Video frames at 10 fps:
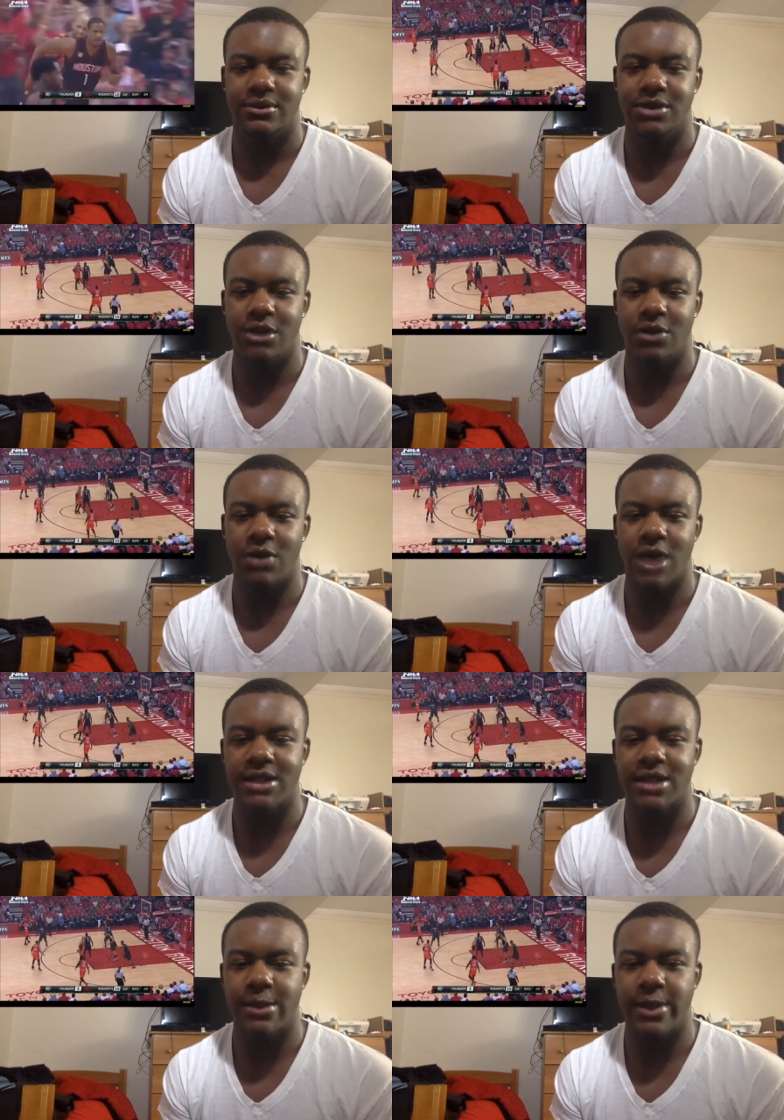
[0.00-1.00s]
So the
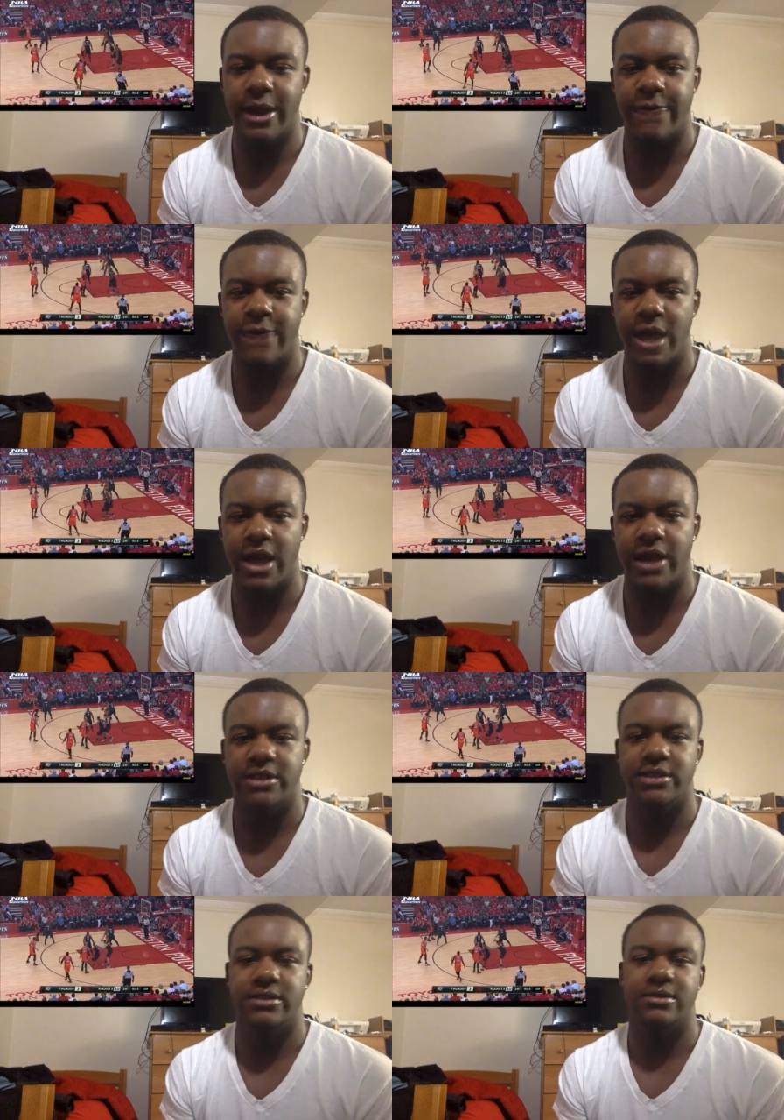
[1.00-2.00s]
Rockets coming out
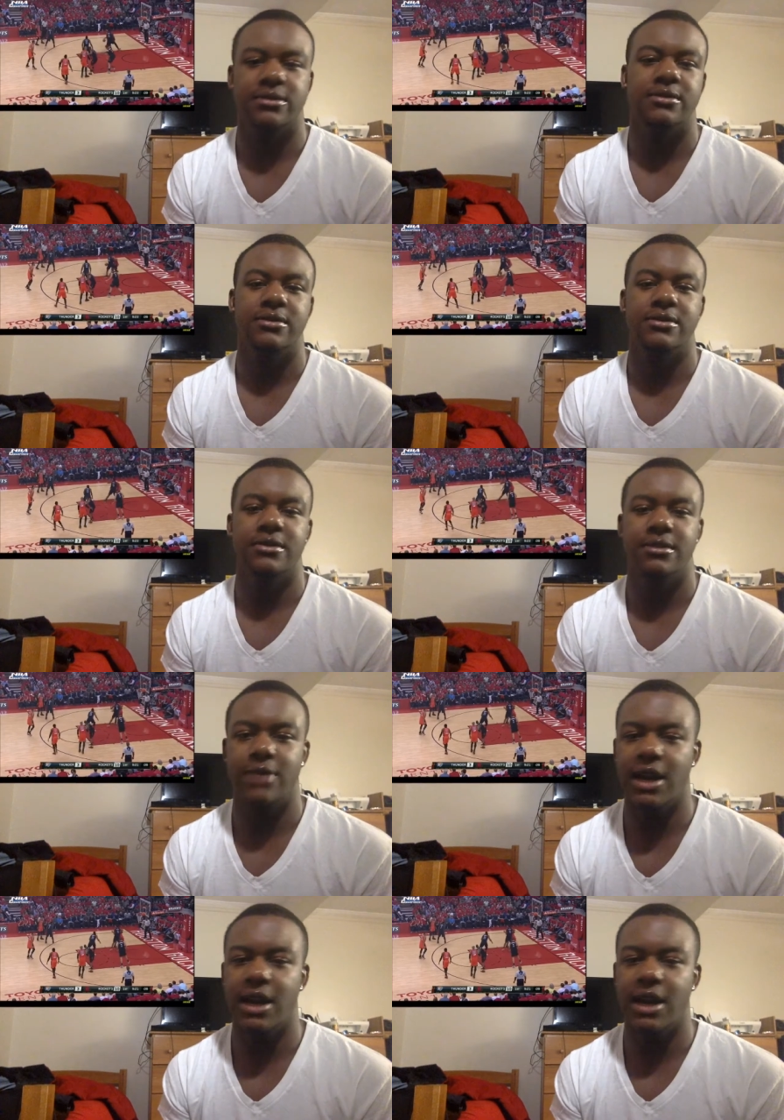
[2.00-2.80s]
fast.